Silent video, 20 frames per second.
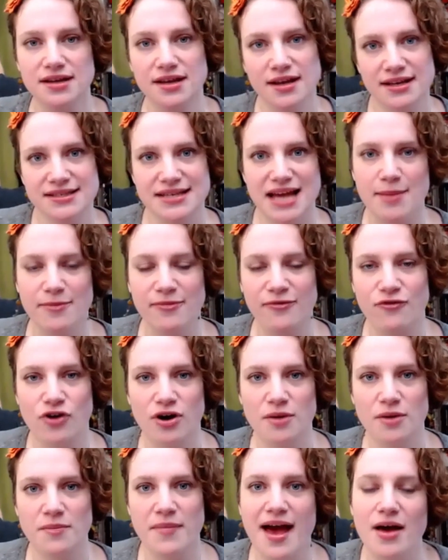type
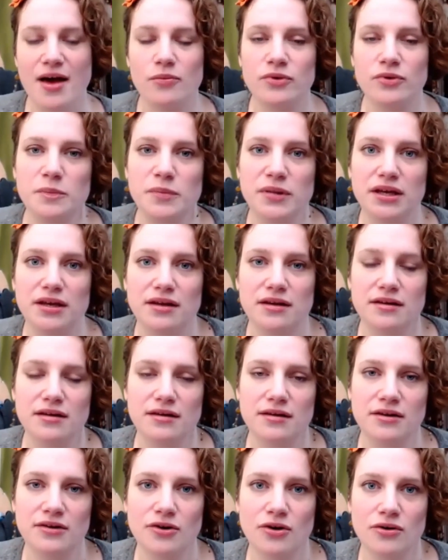format would be, you
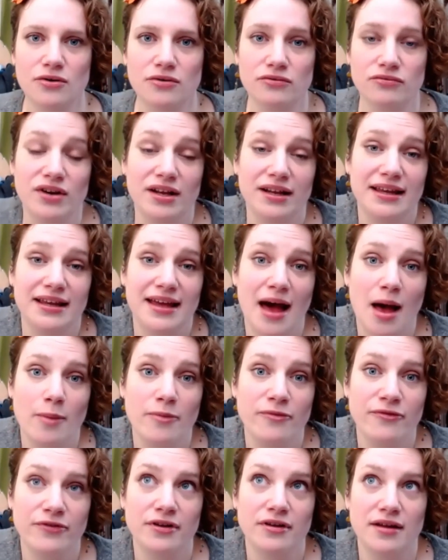know, really helpful,
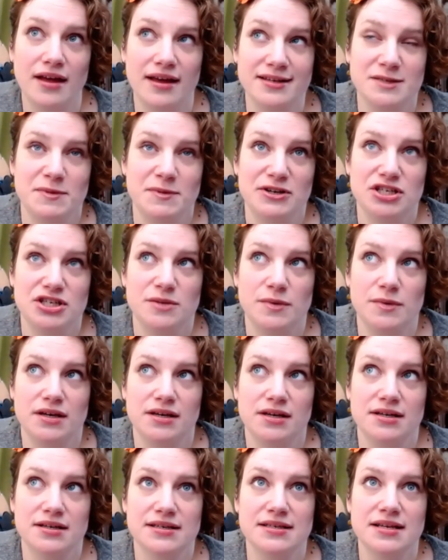especially because
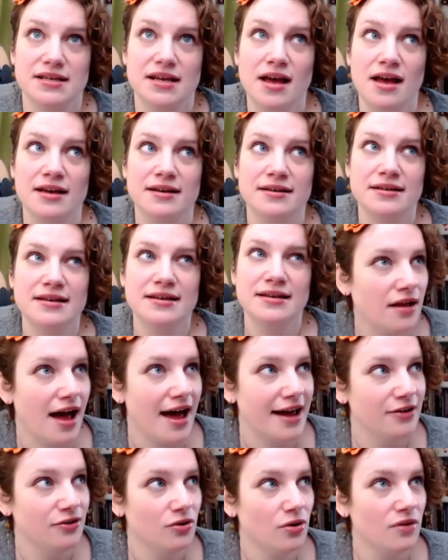not a lot of
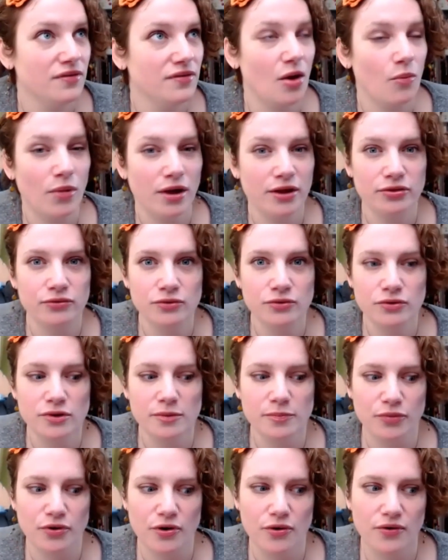people I know
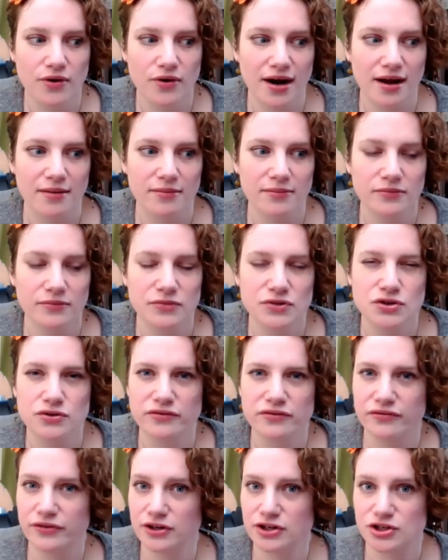that went through the
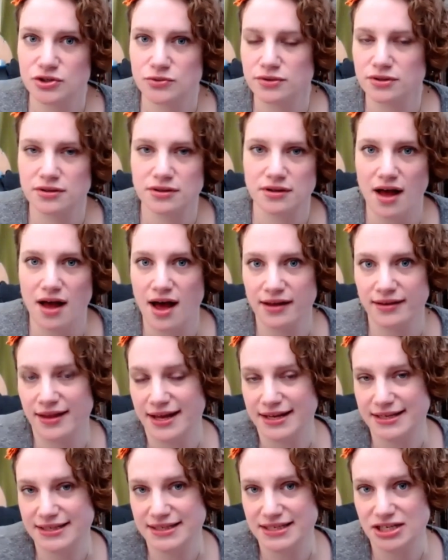program do
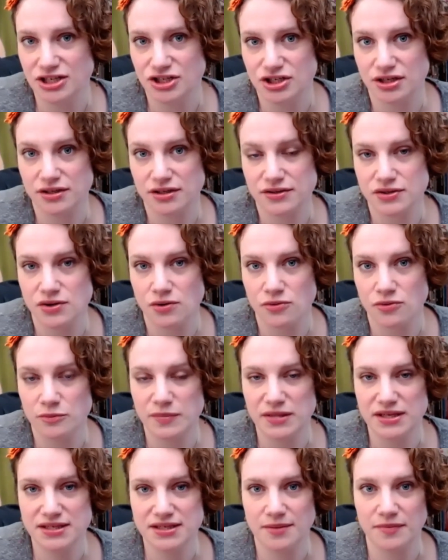virtual online
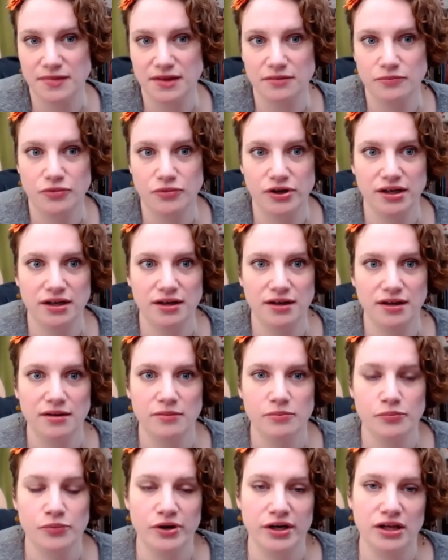teaching. So it would be
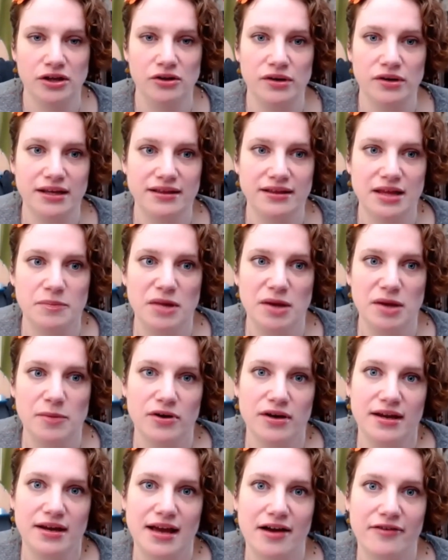something pretty
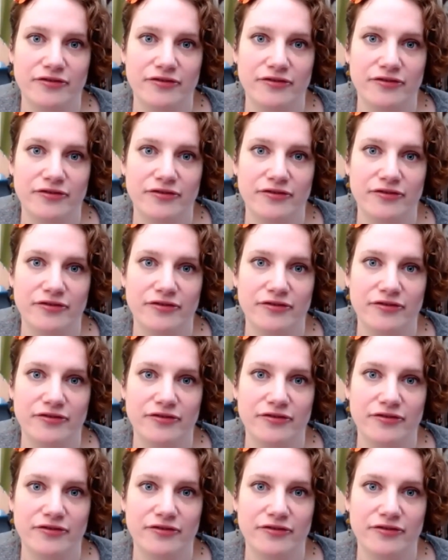unique that